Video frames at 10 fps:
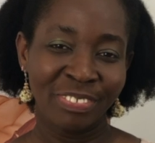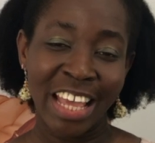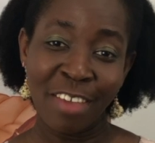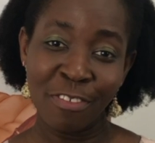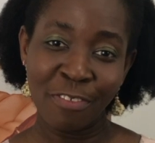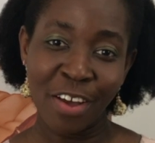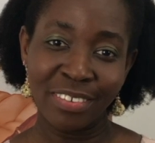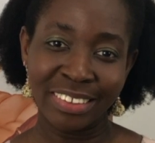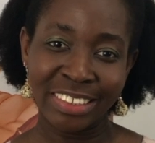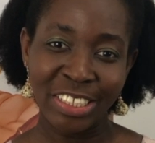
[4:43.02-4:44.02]
If you
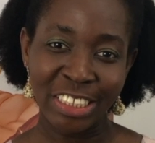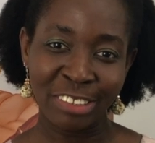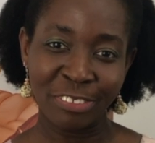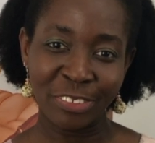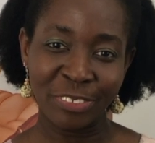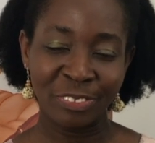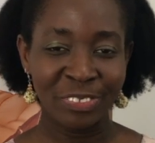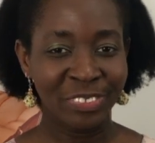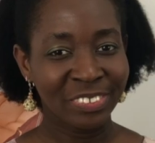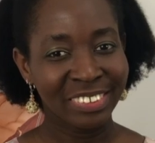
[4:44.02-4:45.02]
found this useful,
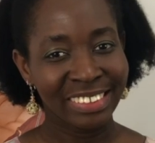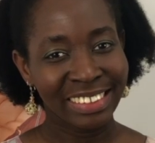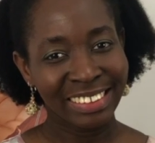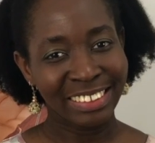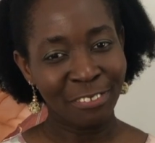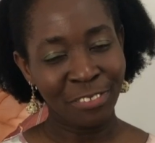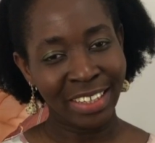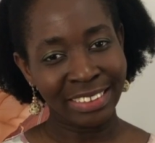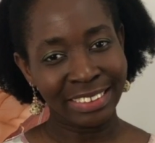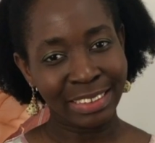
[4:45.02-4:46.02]
don't
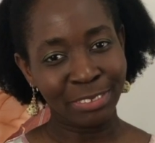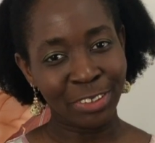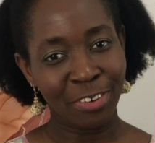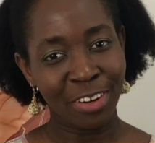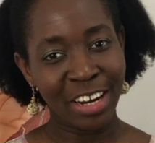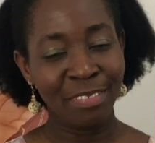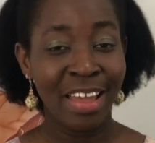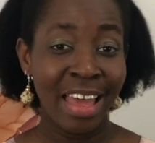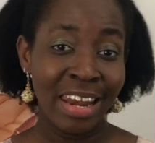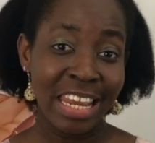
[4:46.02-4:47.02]
forget to subscribe
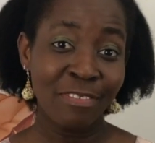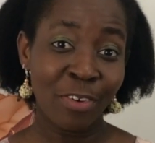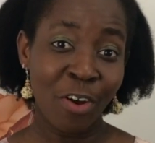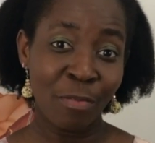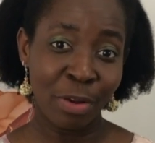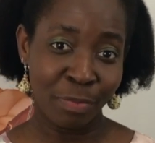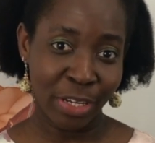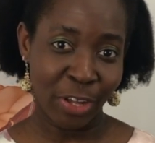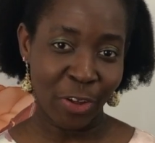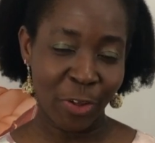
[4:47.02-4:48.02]
leave a comment
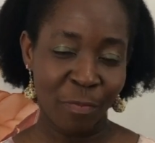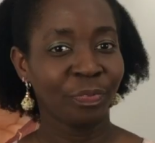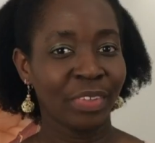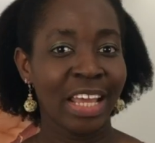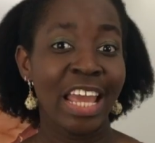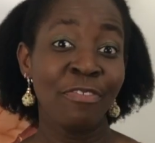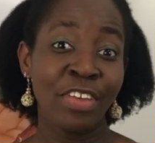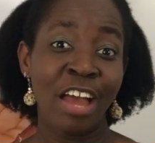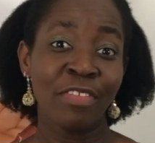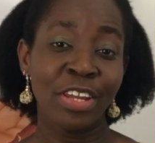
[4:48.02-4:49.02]
below. If
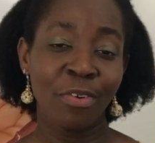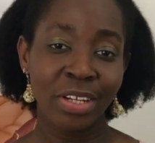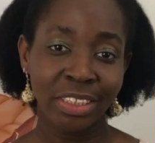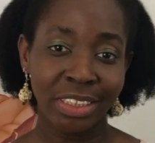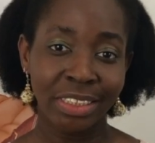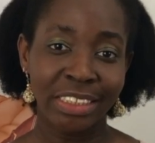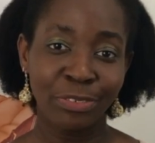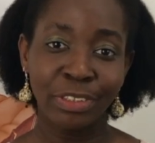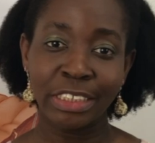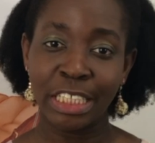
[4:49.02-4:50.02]
you have any questions
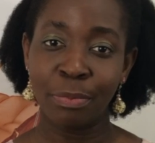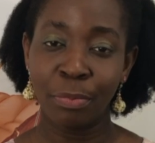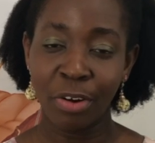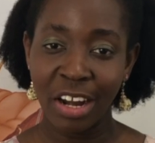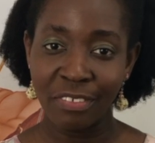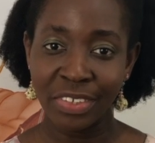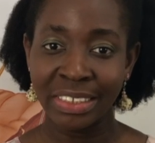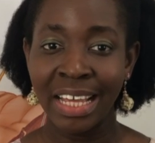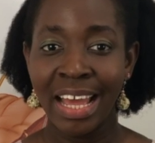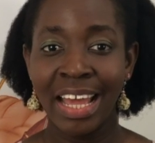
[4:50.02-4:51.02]
you want to keep
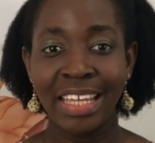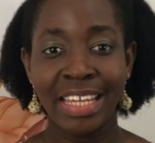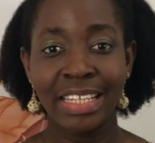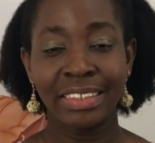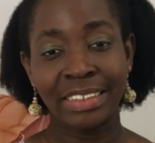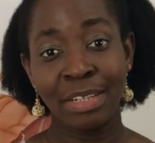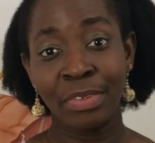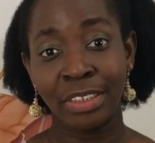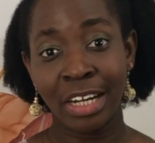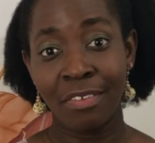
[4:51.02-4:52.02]
private, you can send
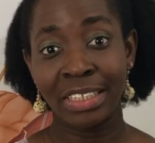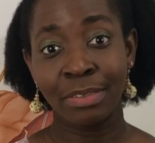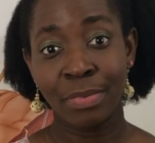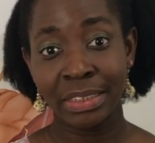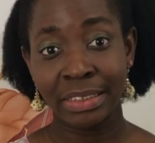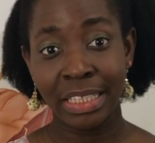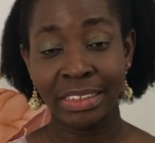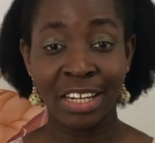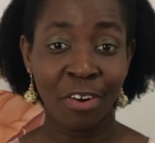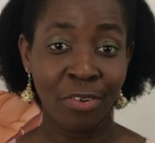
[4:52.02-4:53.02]
me a direct
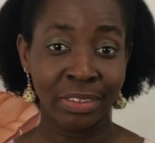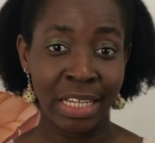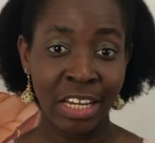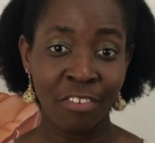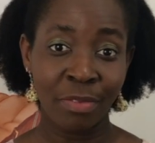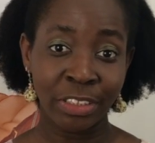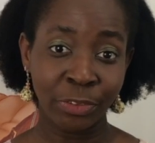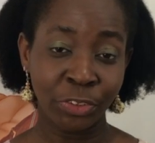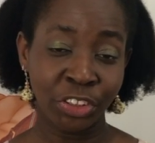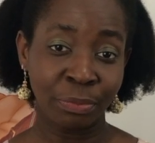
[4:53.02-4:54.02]
message across any of my
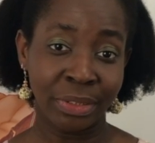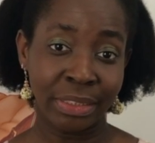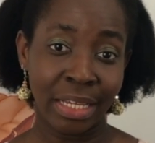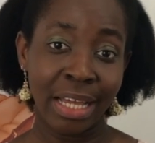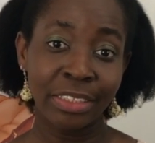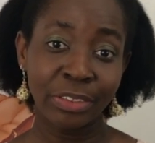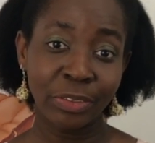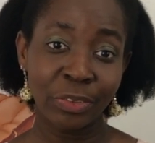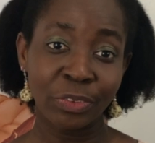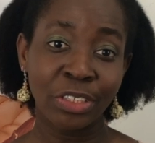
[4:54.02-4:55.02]
social media
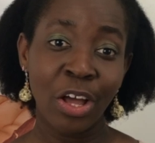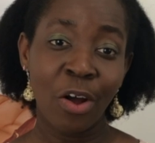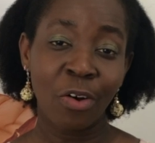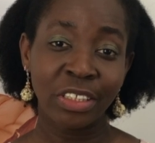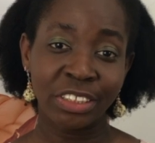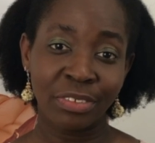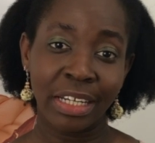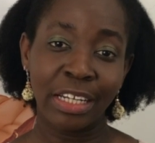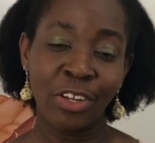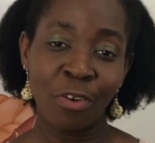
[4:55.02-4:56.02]
handles or
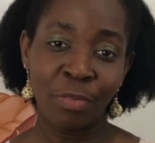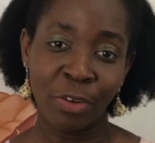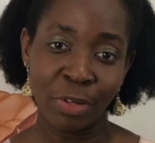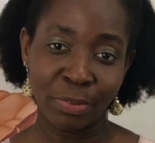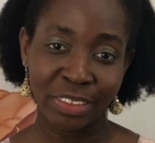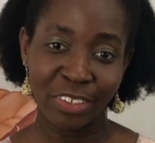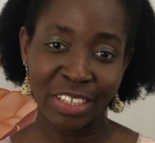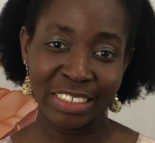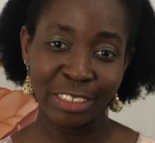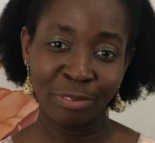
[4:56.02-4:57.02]
directly on my
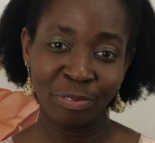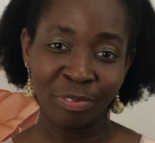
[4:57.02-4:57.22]
website.